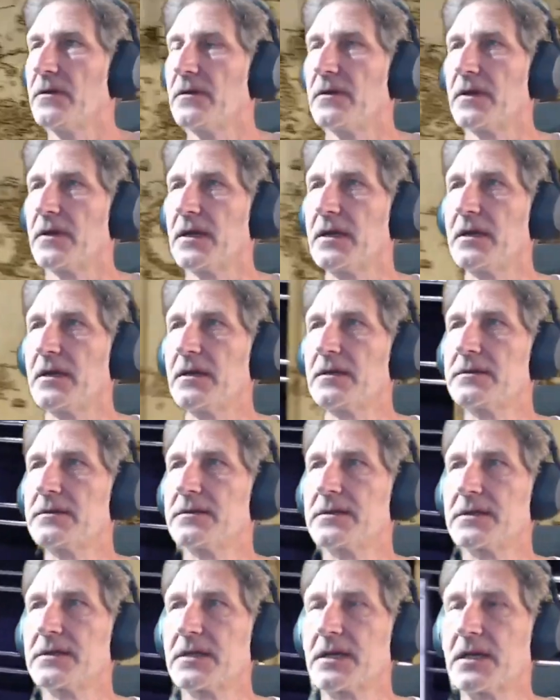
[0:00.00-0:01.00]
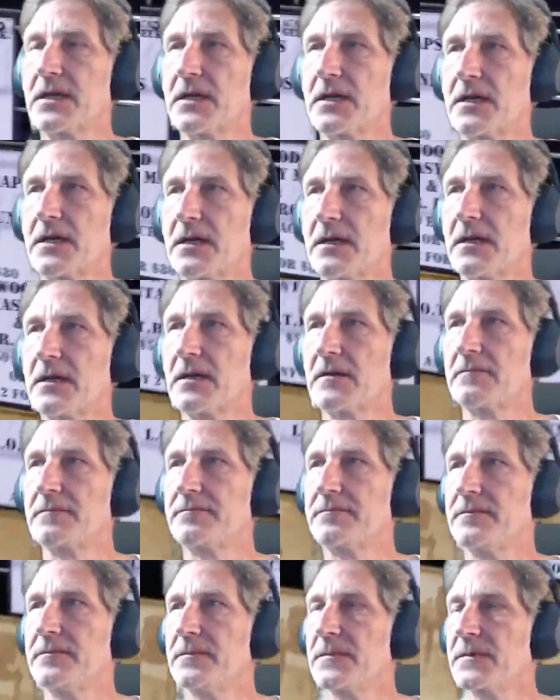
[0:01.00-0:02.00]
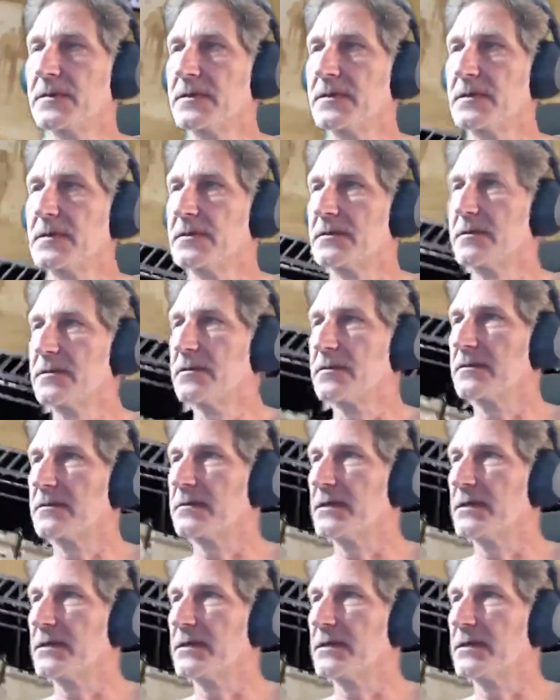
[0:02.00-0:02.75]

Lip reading: And there